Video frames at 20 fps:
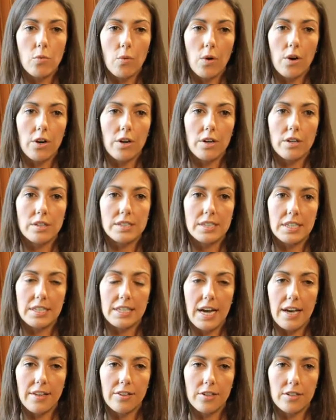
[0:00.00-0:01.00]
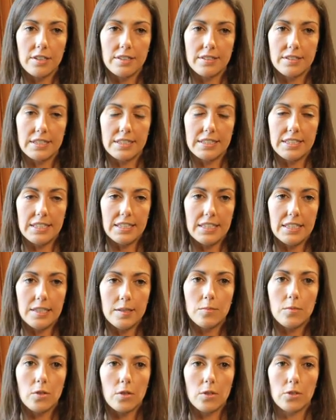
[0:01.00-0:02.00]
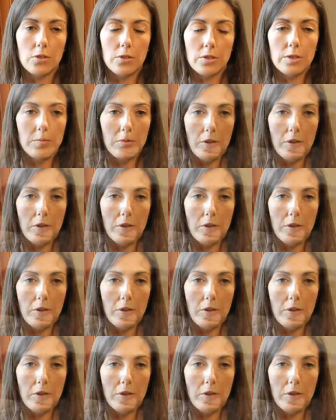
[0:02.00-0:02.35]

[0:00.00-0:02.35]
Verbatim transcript: work together as a team or group